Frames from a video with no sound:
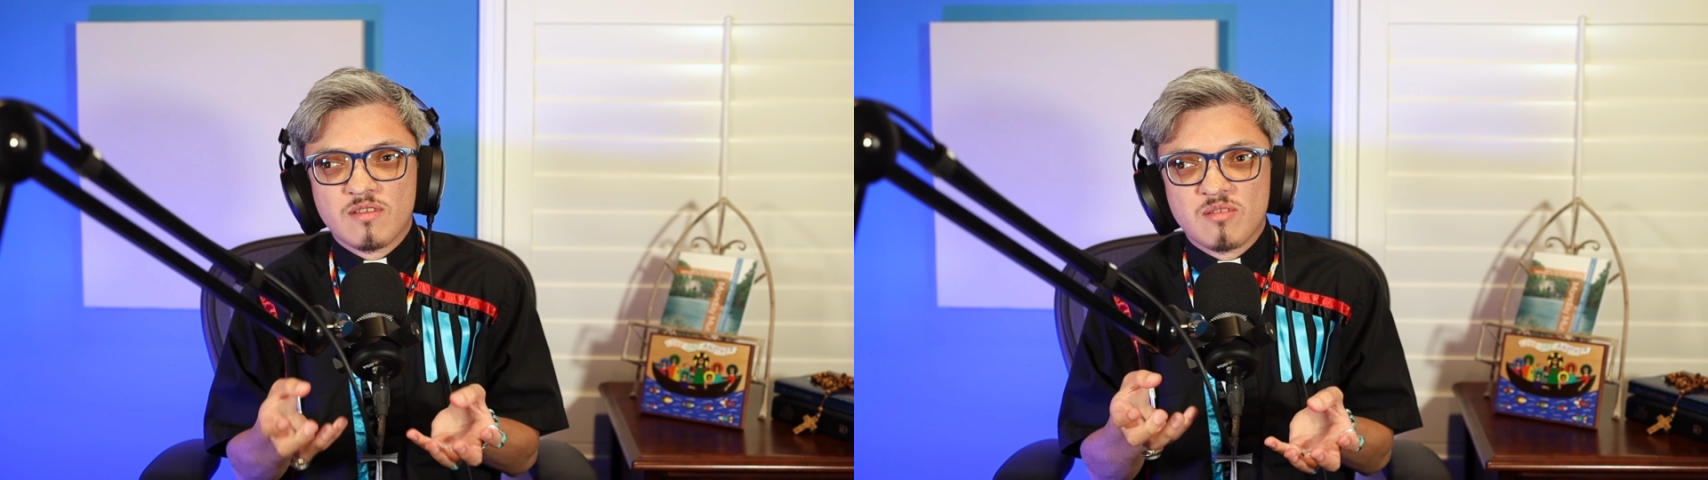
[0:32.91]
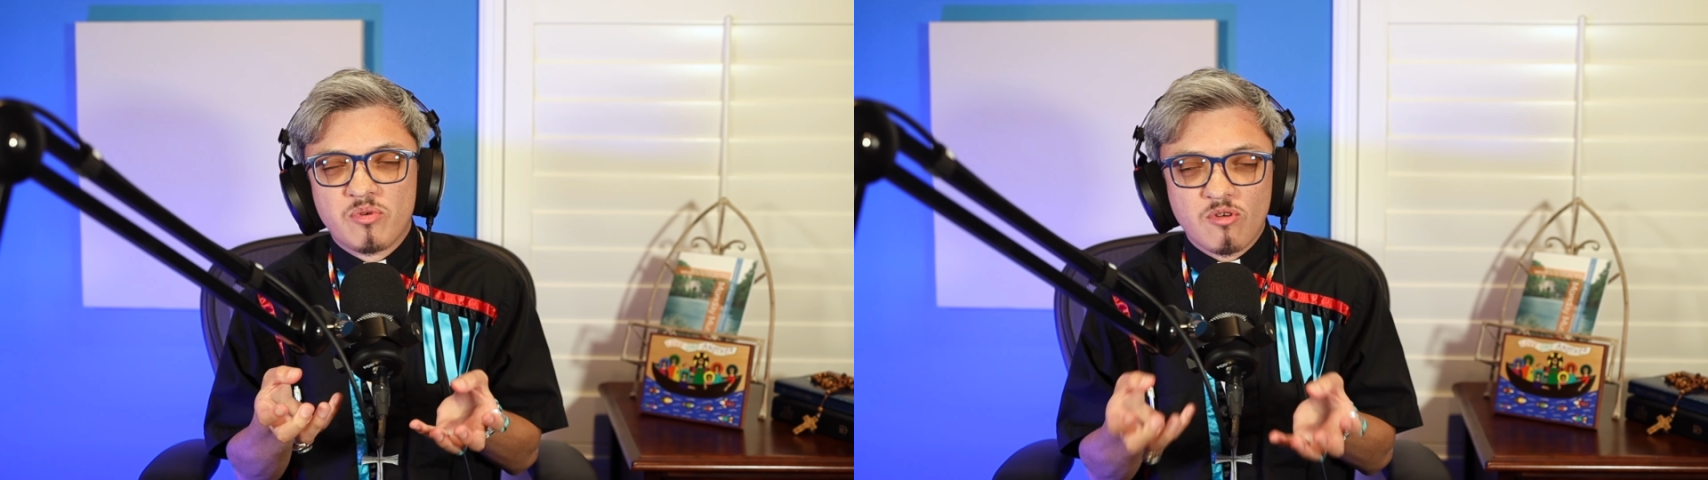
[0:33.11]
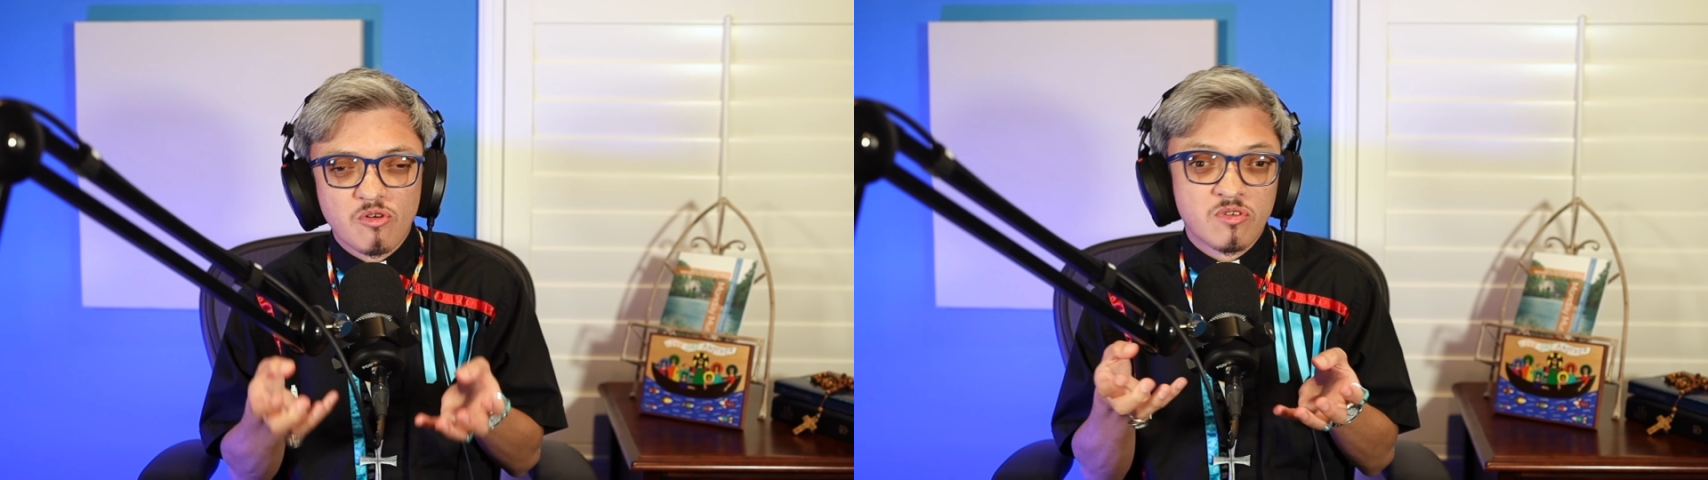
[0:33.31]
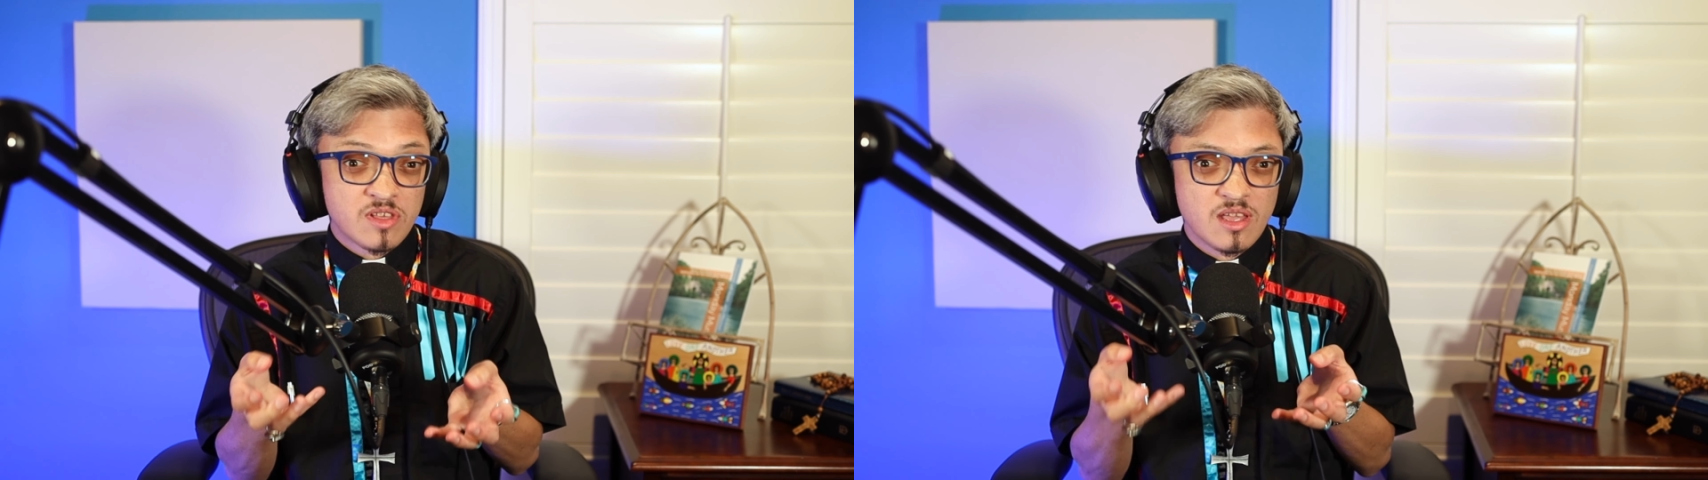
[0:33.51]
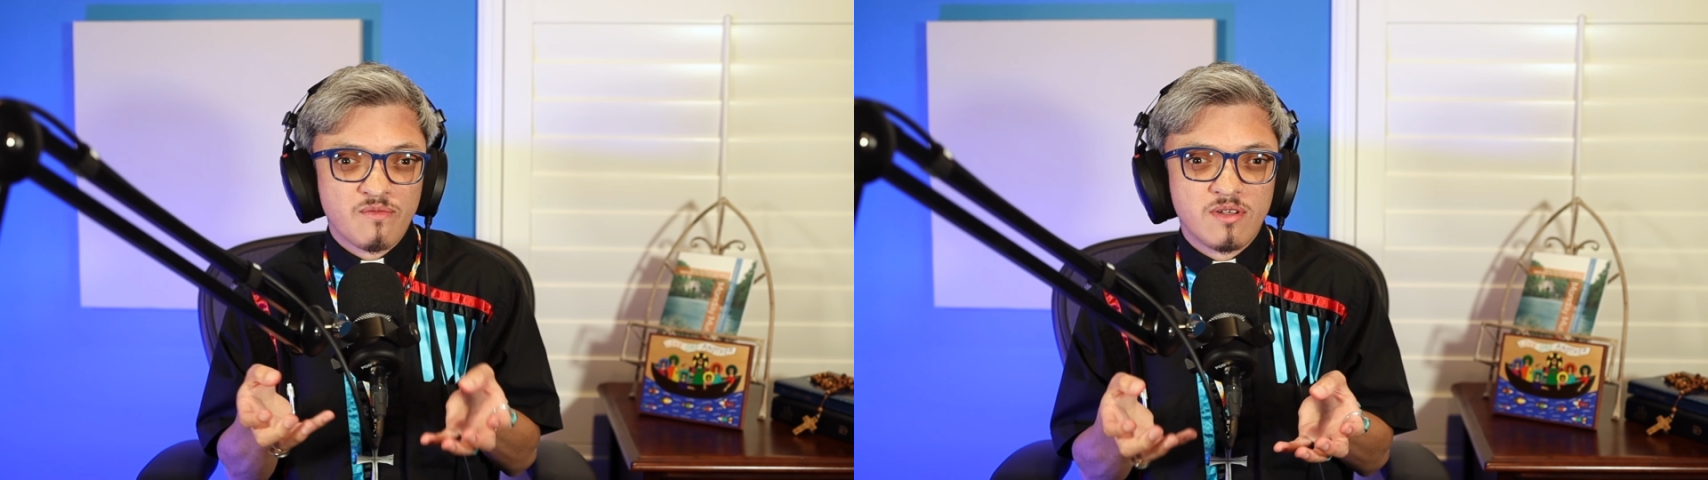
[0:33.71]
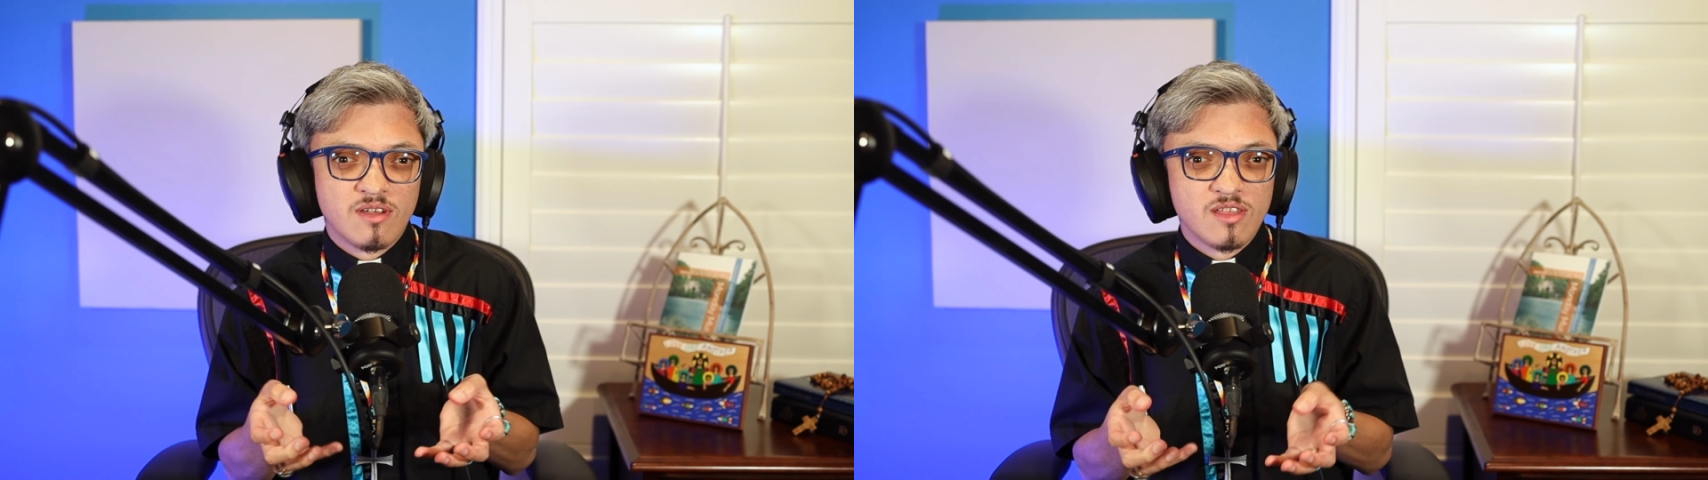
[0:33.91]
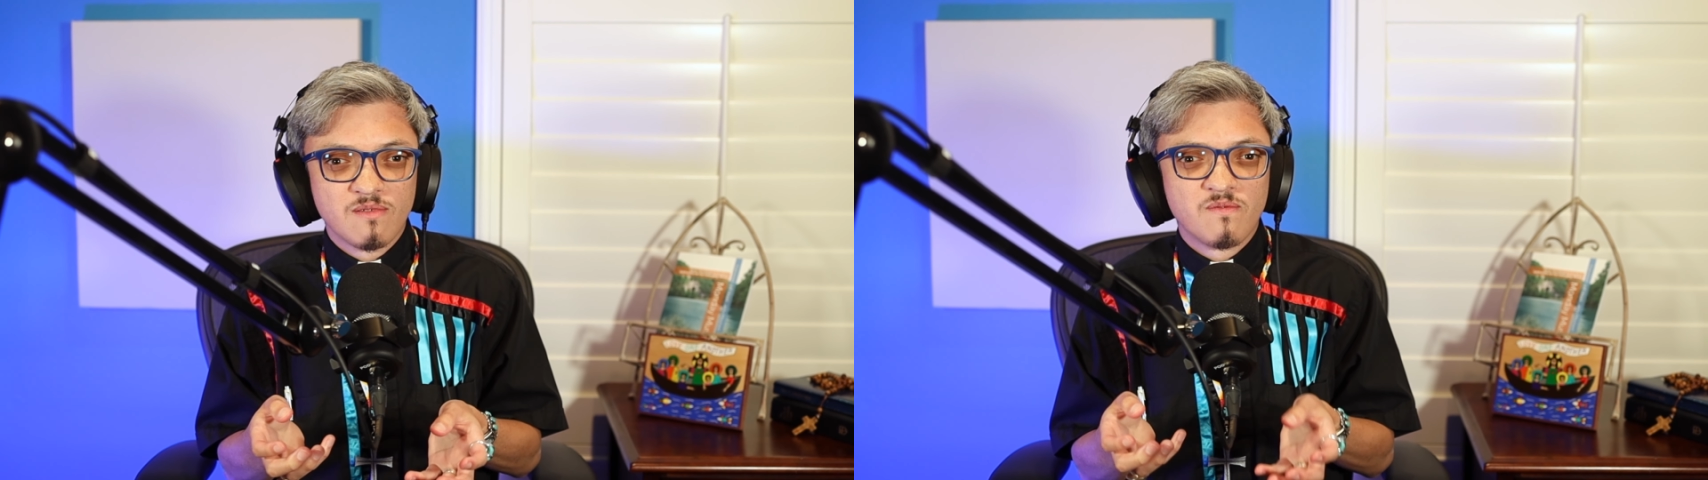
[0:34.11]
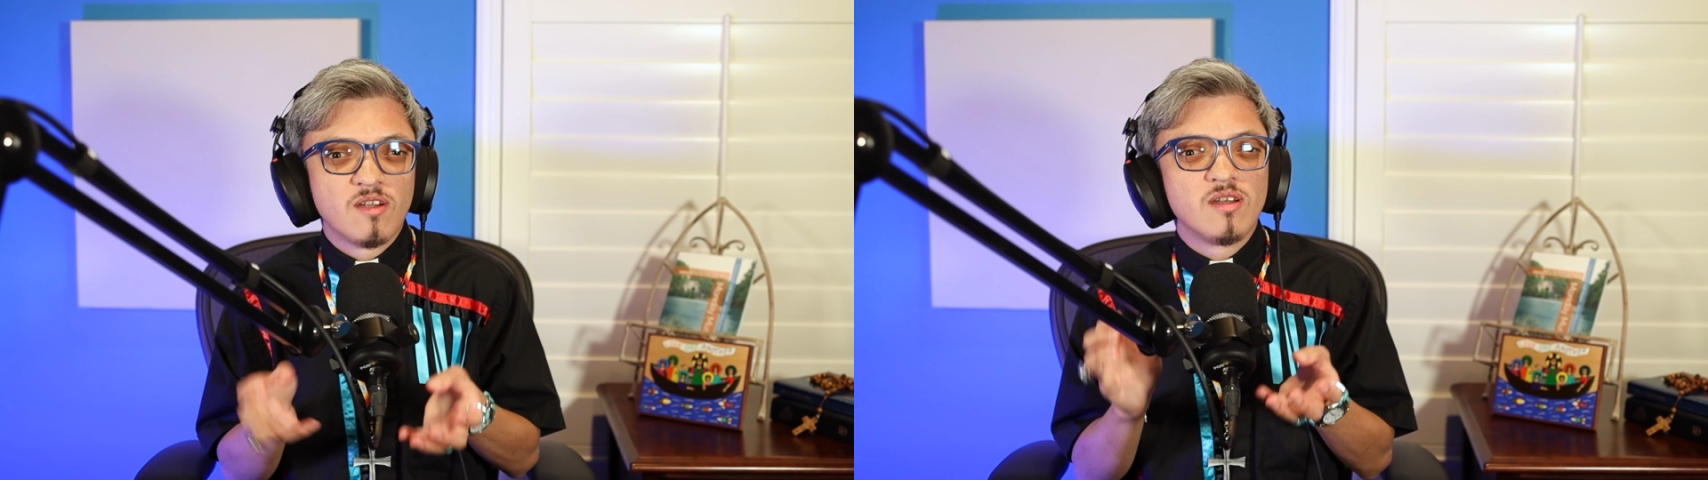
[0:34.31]
spiritual significance
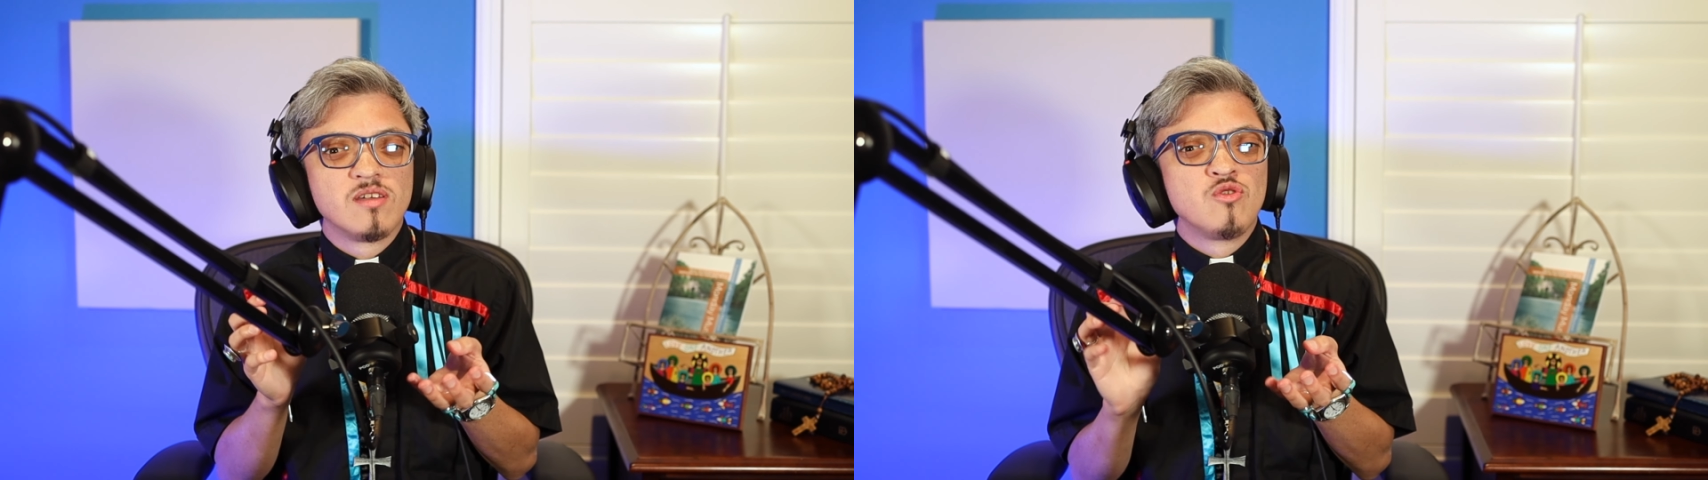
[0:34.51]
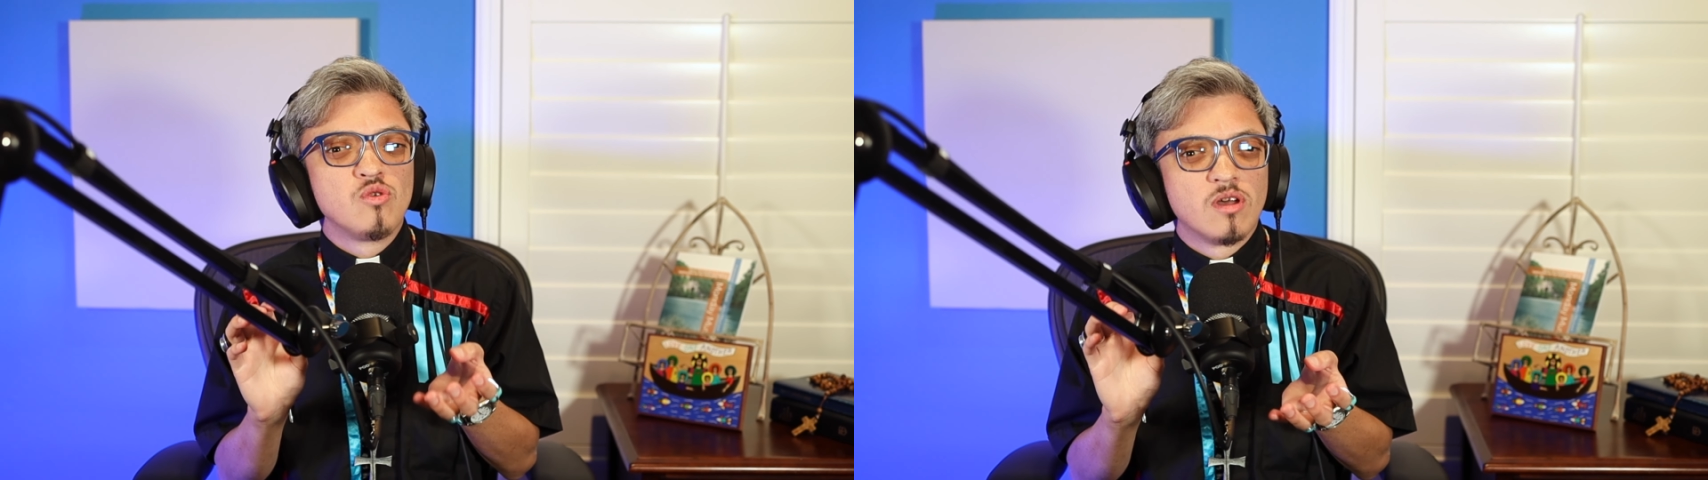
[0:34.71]
in very